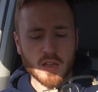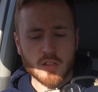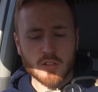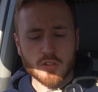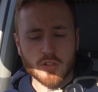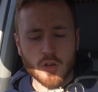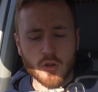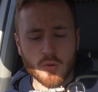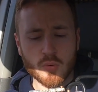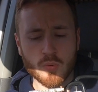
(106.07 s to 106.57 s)

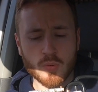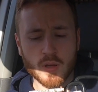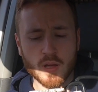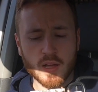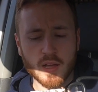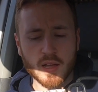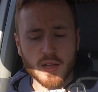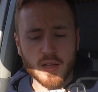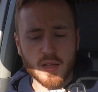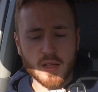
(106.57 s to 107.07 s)
So
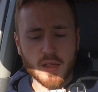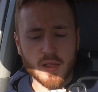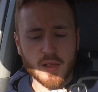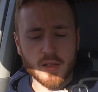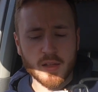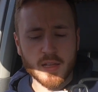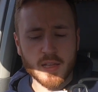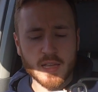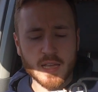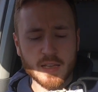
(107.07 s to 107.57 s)

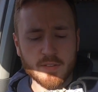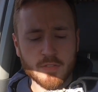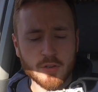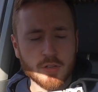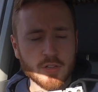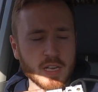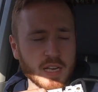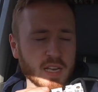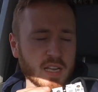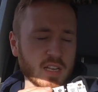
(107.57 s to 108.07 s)
if
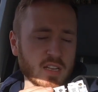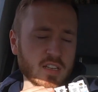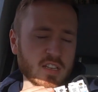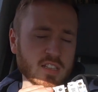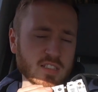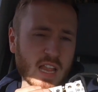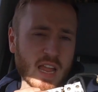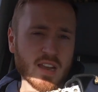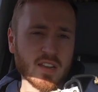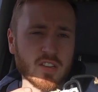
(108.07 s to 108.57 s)
you take a
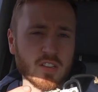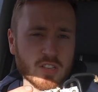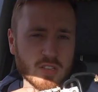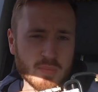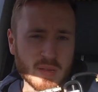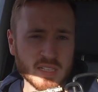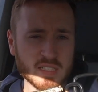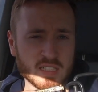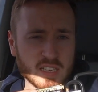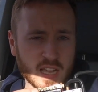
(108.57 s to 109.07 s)
standard
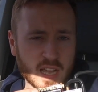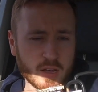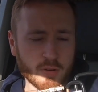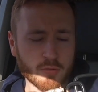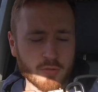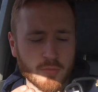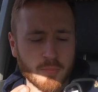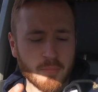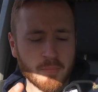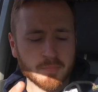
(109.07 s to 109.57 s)
domestic
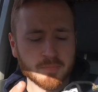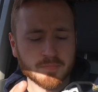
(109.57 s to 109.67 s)
house,